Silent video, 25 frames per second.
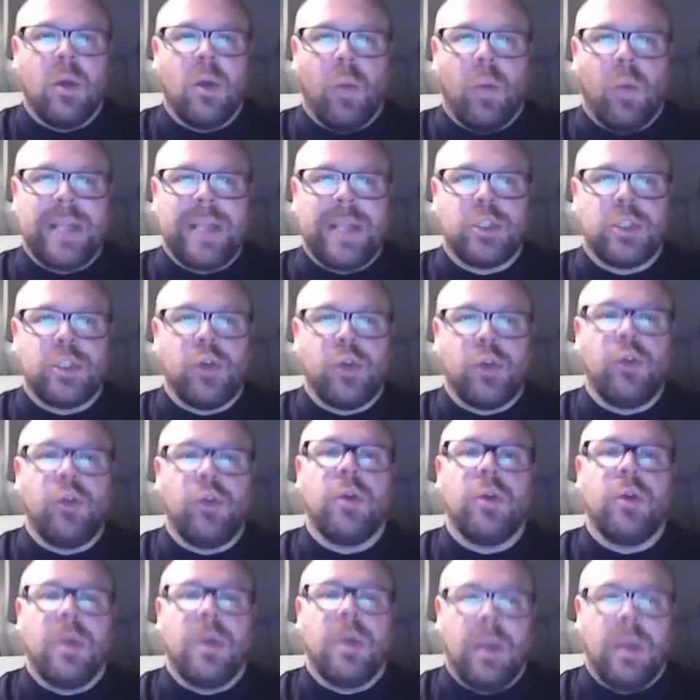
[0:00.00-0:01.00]
Week
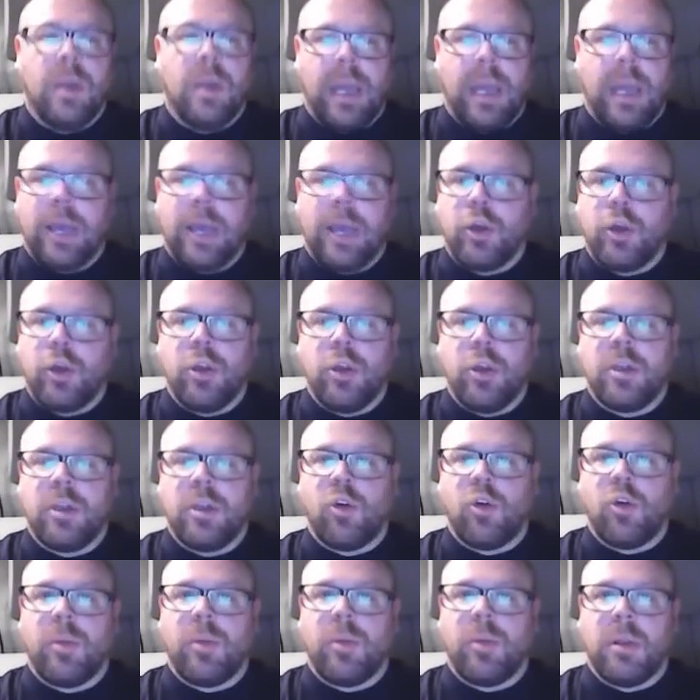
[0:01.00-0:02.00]
two, cooler
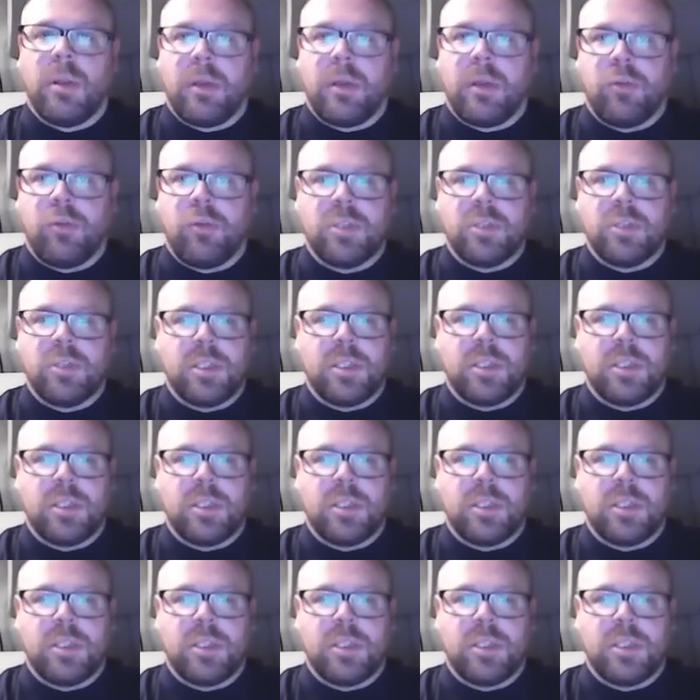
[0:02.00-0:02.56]
than normal across